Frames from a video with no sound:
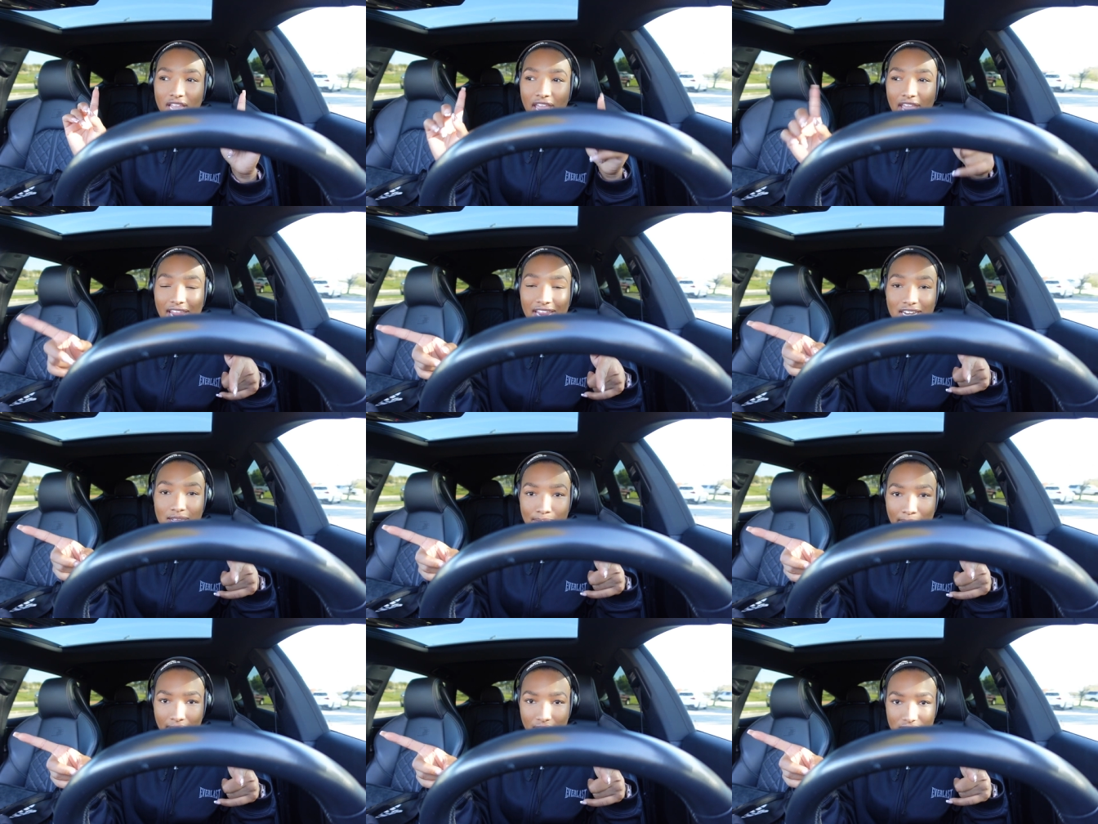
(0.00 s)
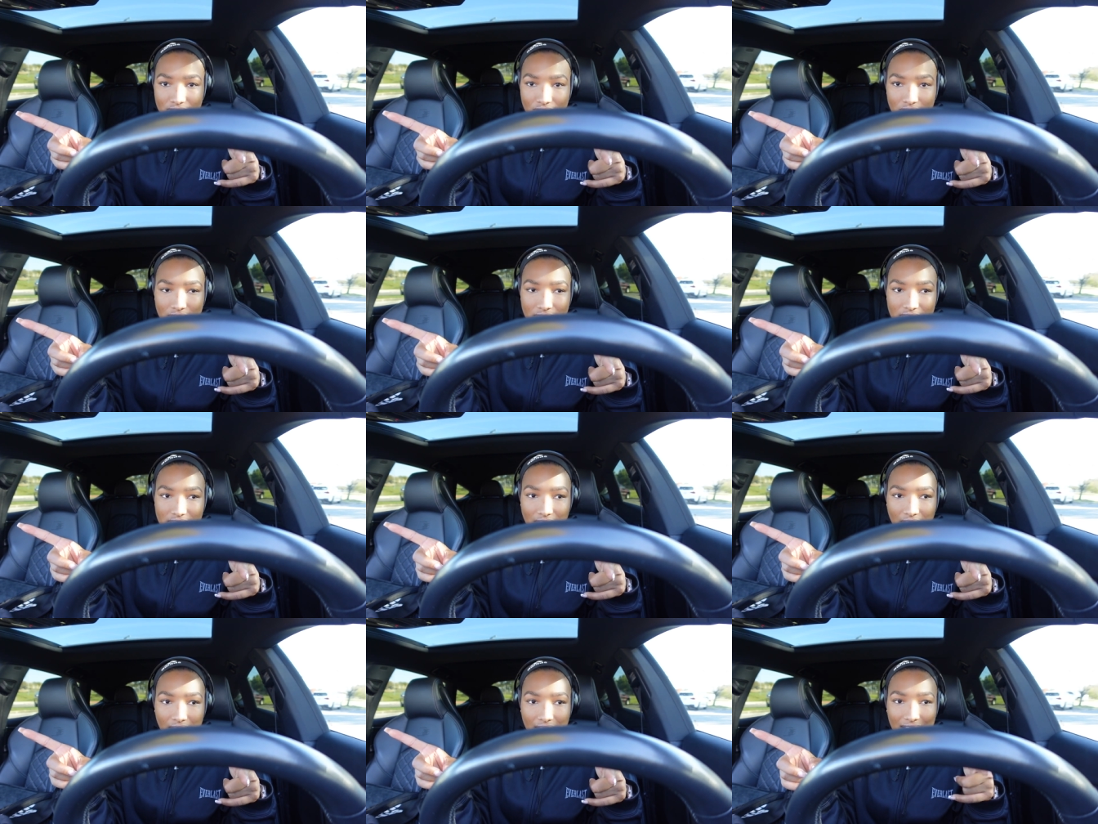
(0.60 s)
eighty pounds on
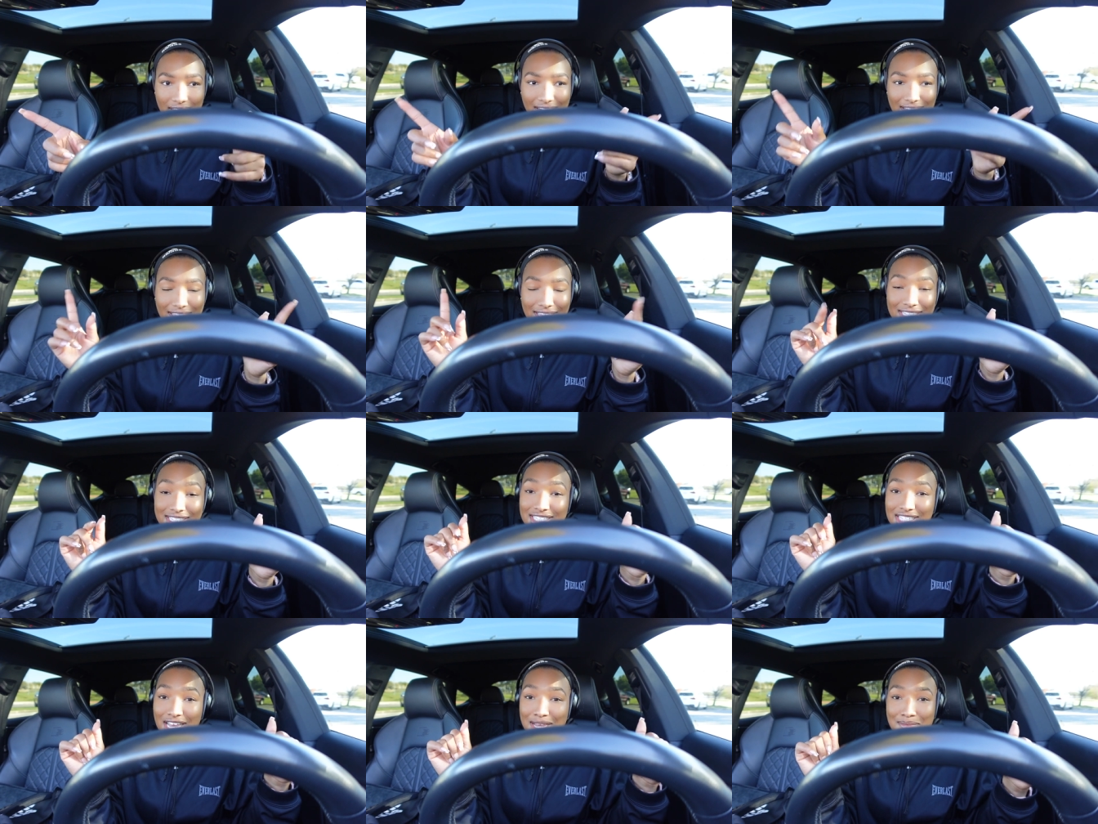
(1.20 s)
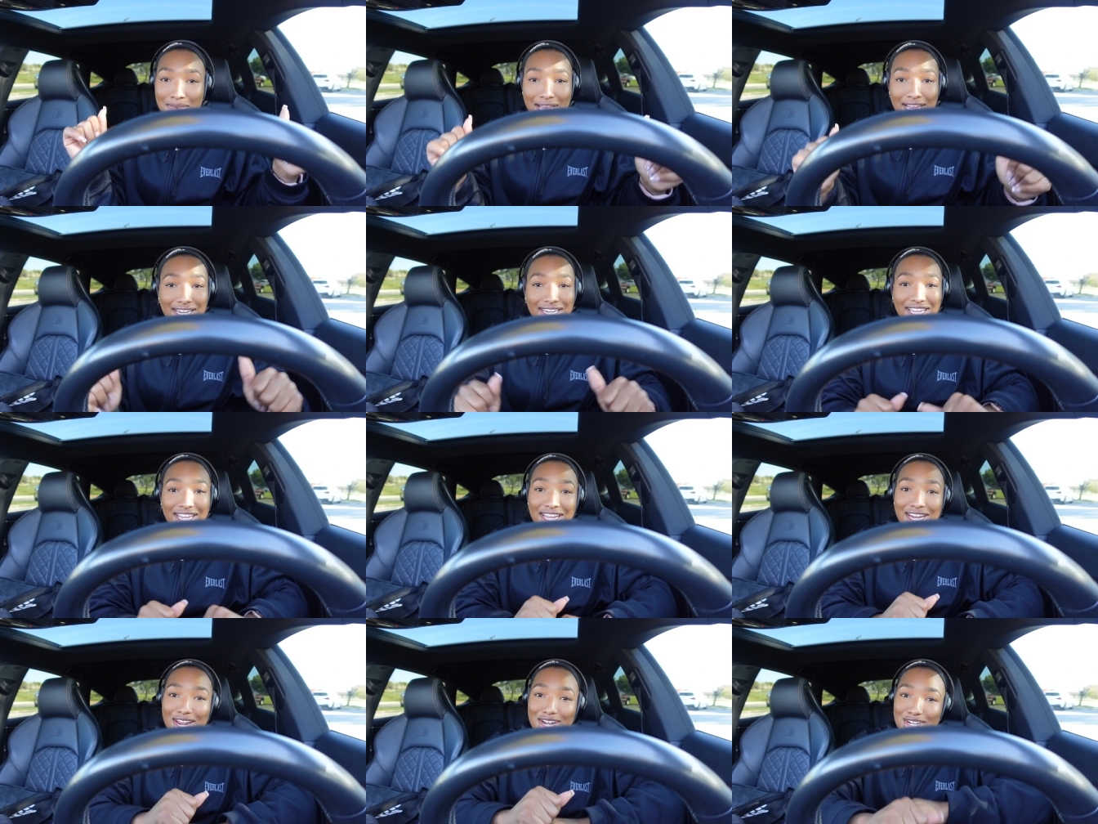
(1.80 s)
each side. This time, I
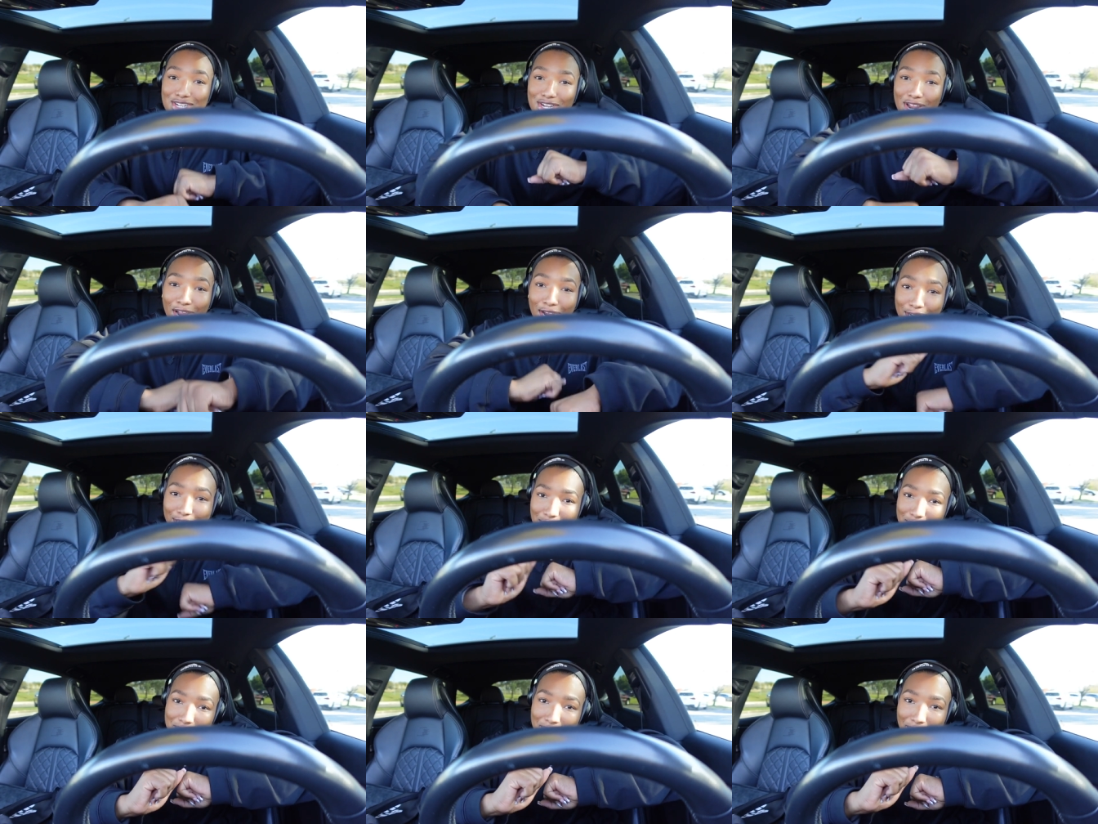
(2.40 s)
did ninety